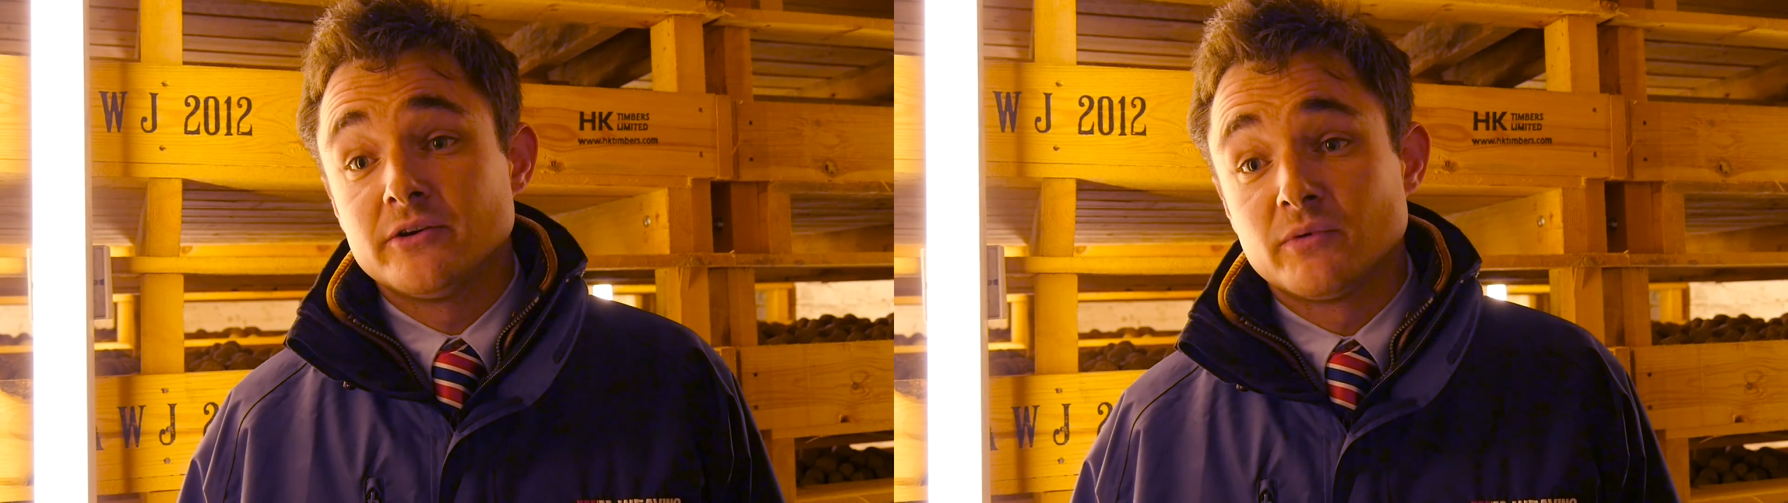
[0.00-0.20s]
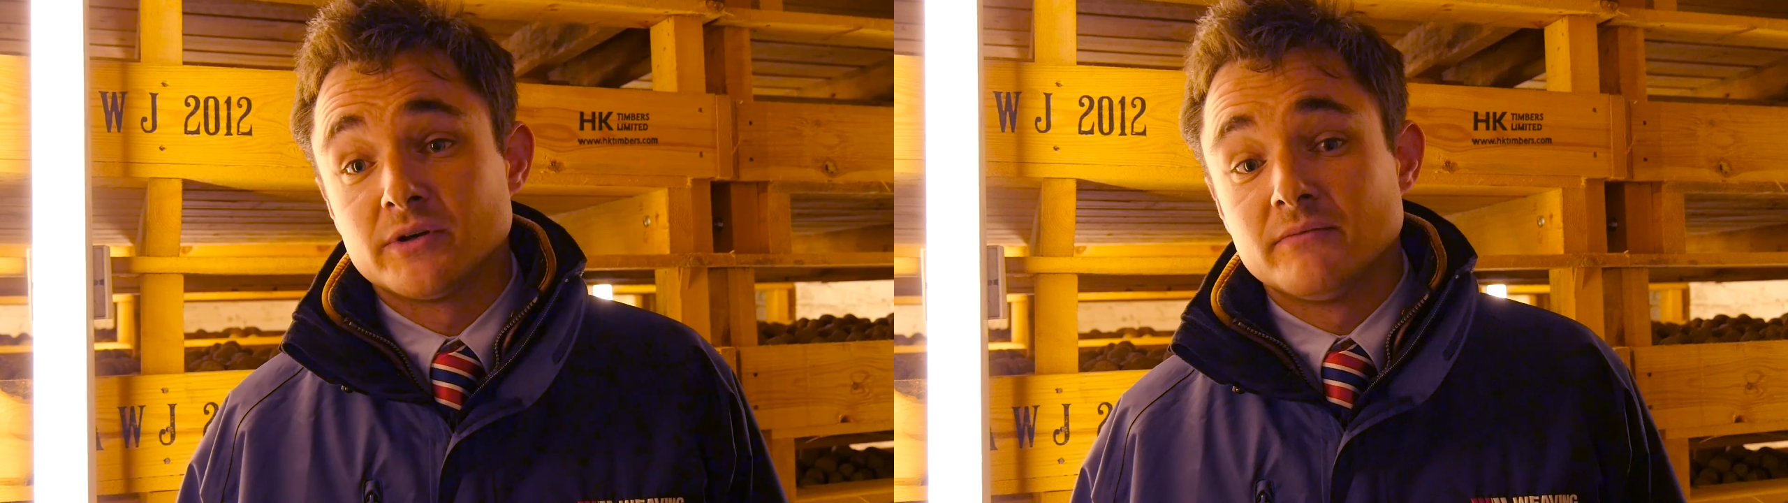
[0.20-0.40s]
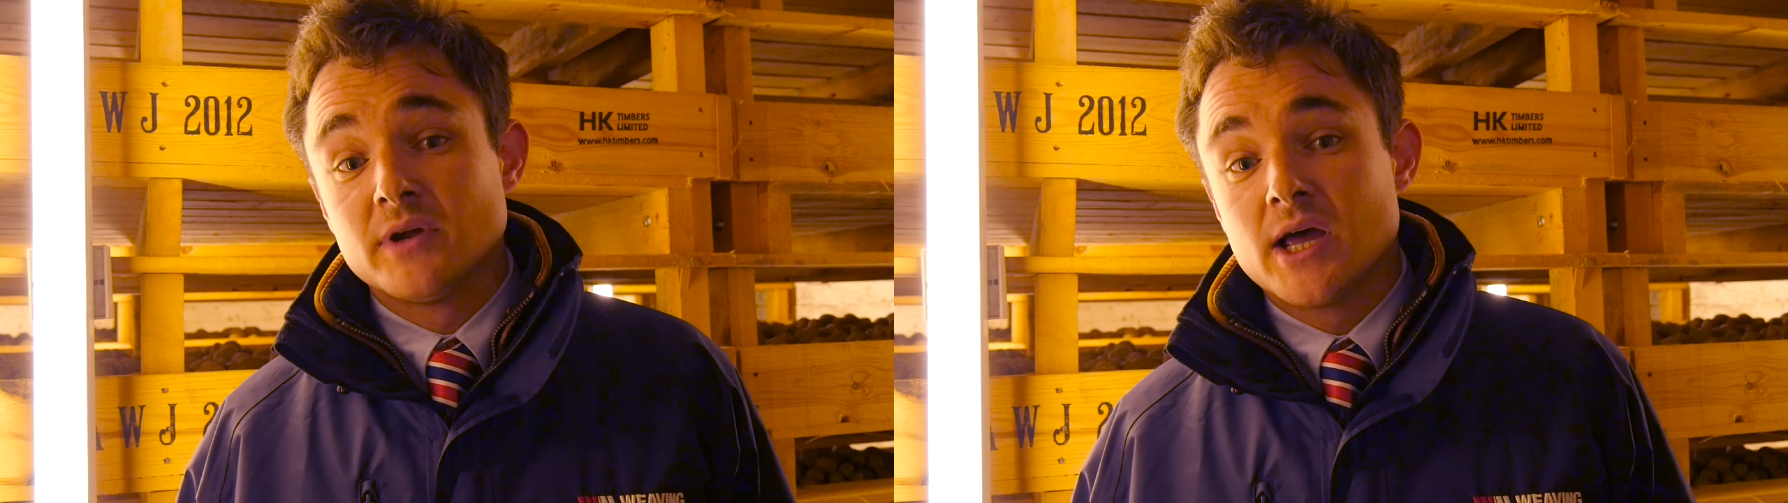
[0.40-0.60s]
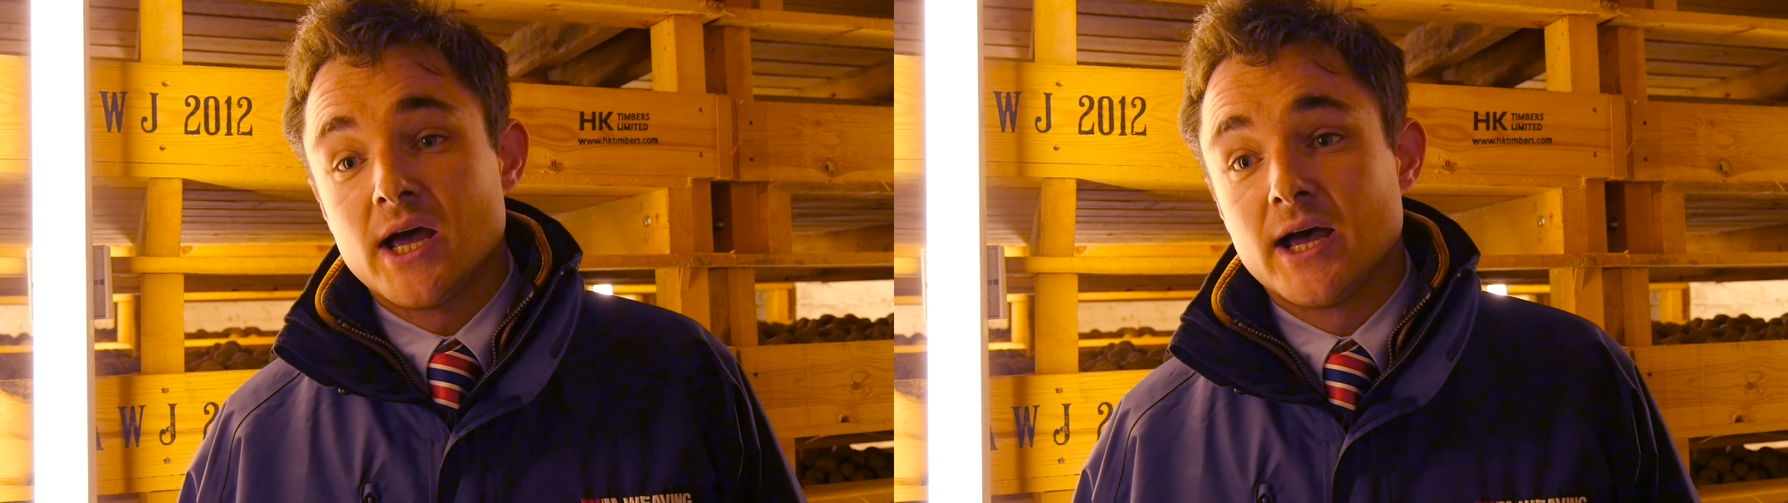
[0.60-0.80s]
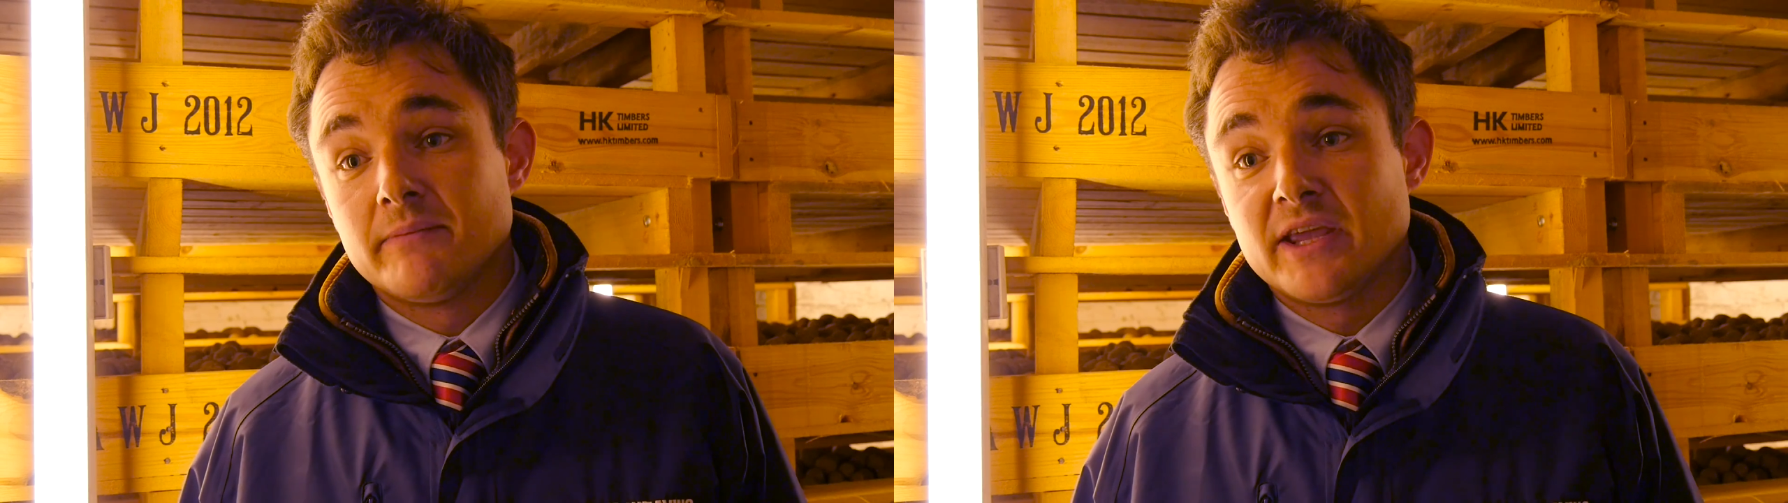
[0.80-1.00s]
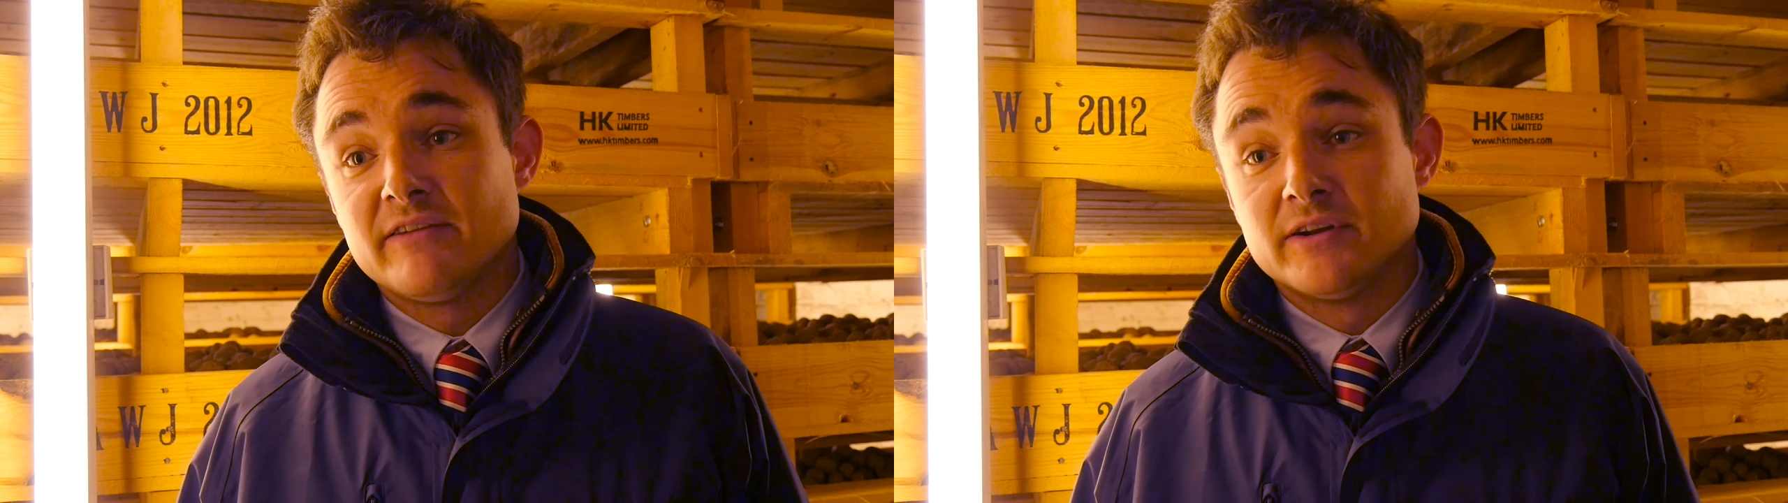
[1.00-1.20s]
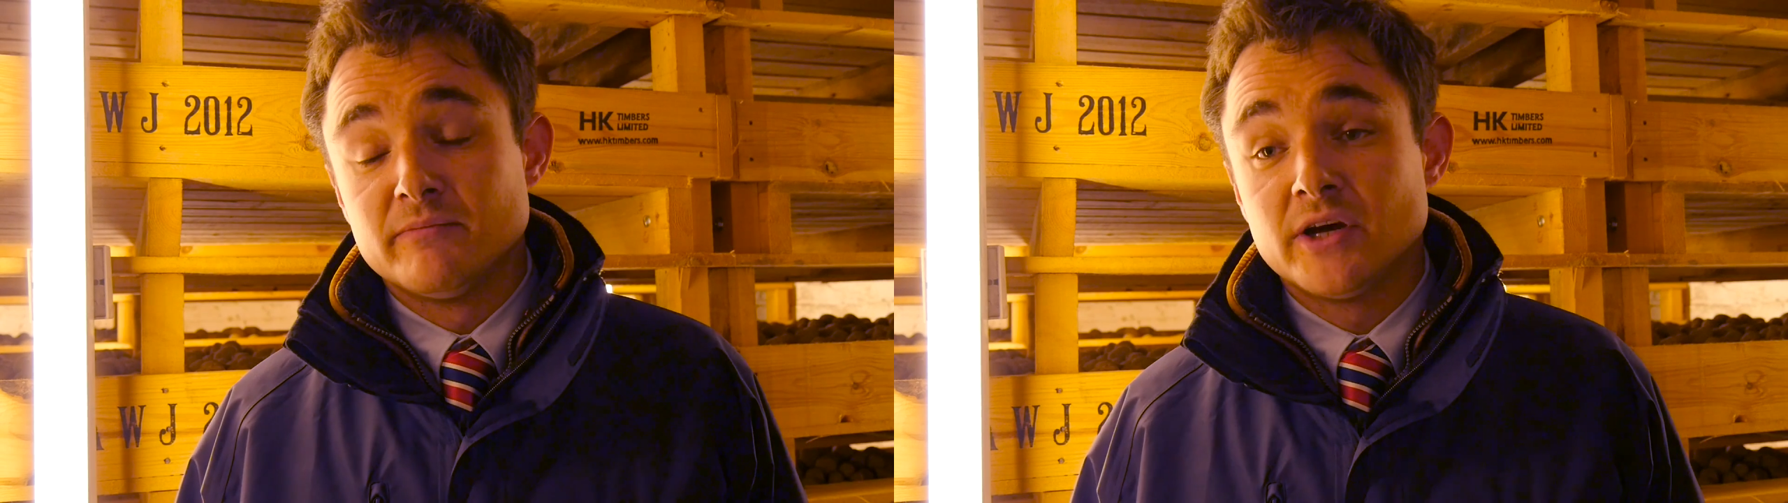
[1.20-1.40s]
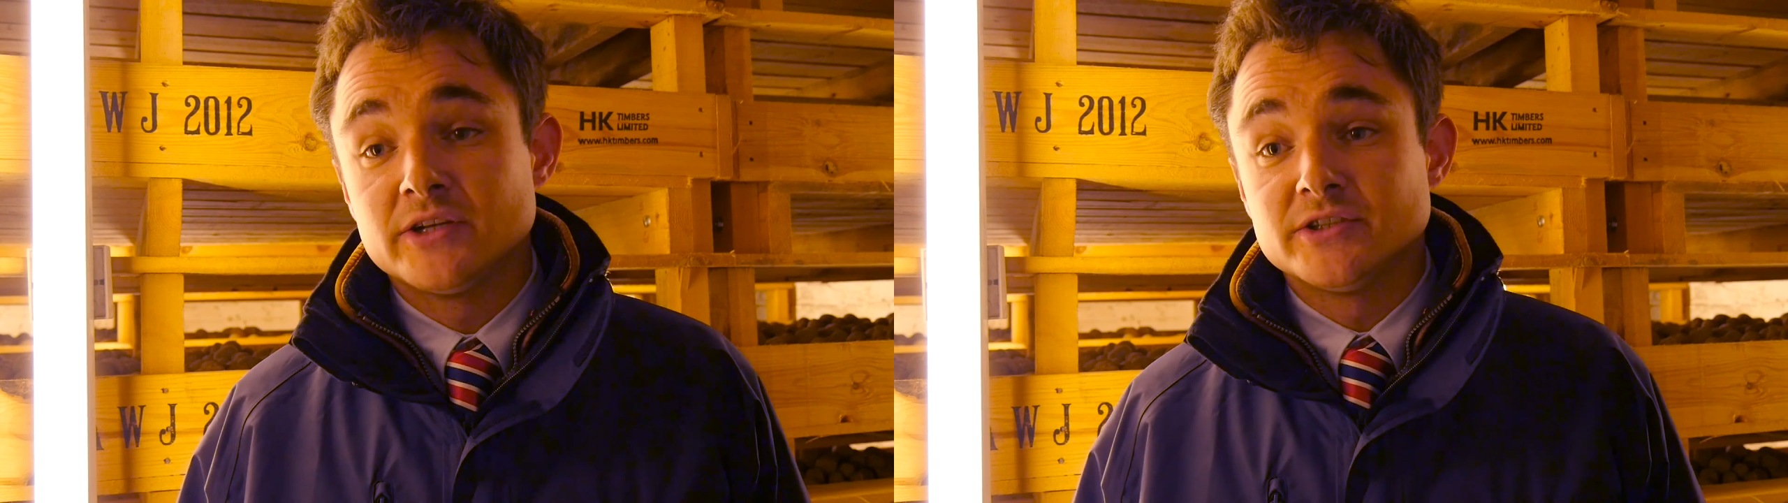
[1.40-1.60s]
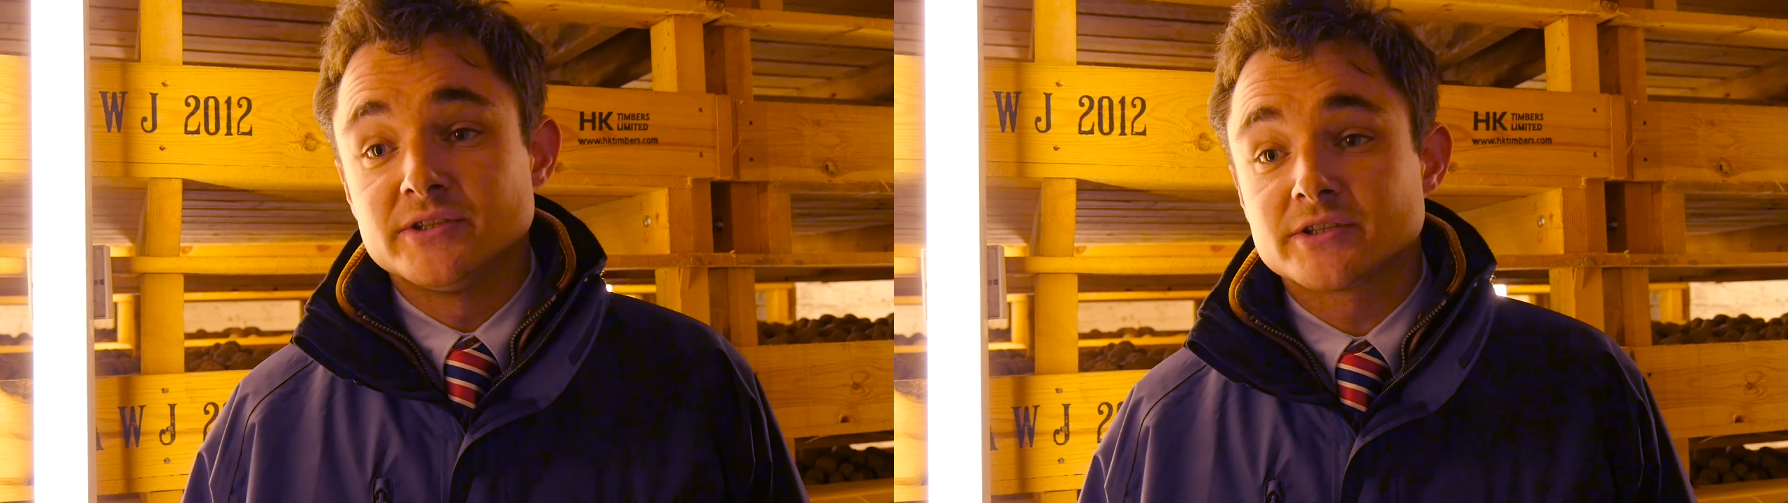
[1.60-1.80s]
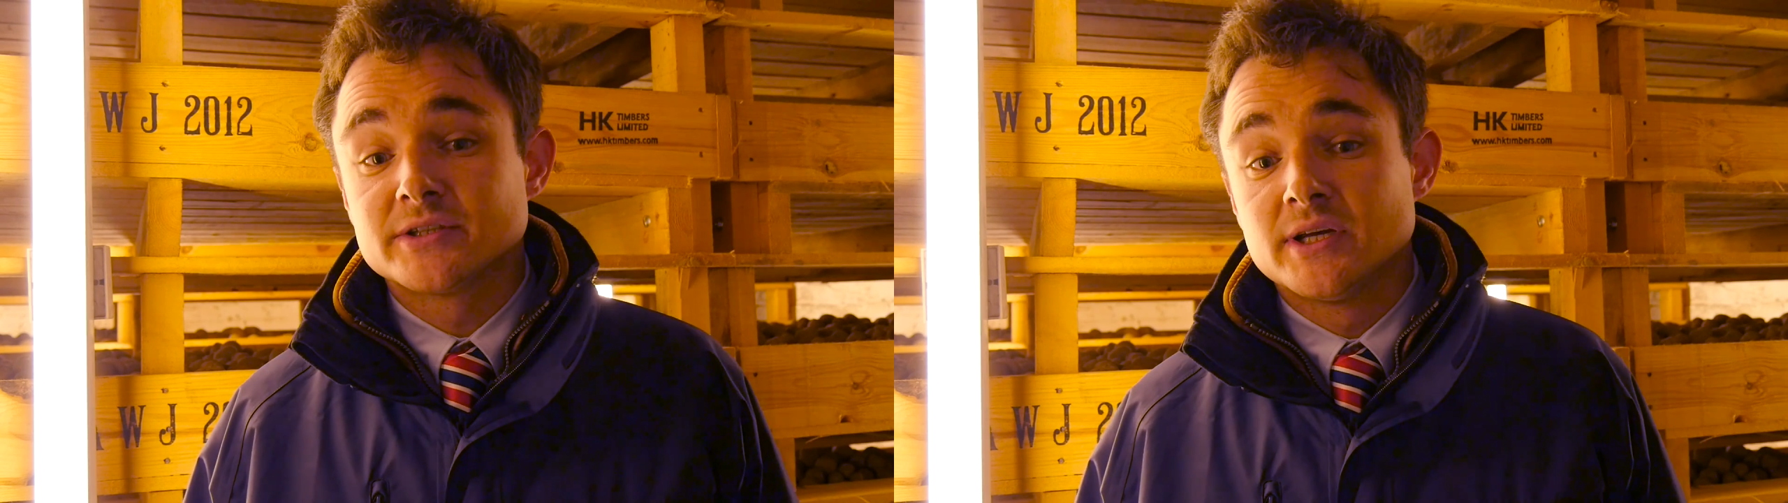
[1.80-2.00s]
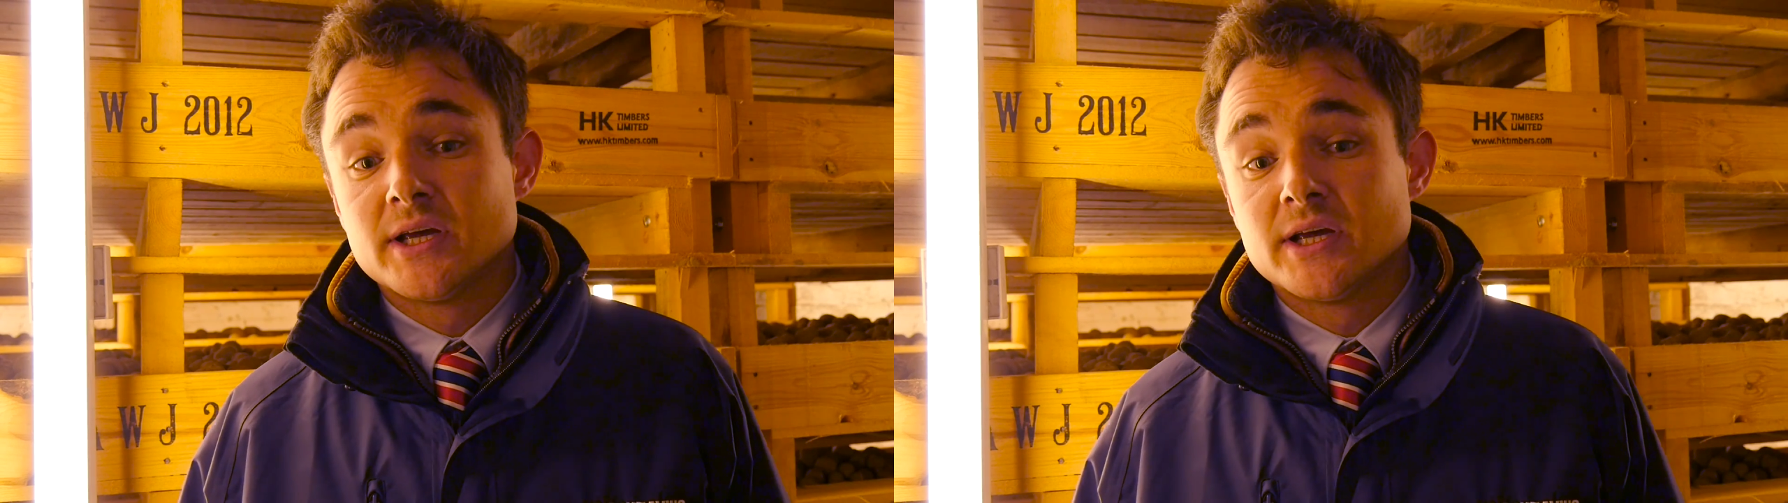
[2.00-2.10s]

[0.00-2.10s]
You want even emergence.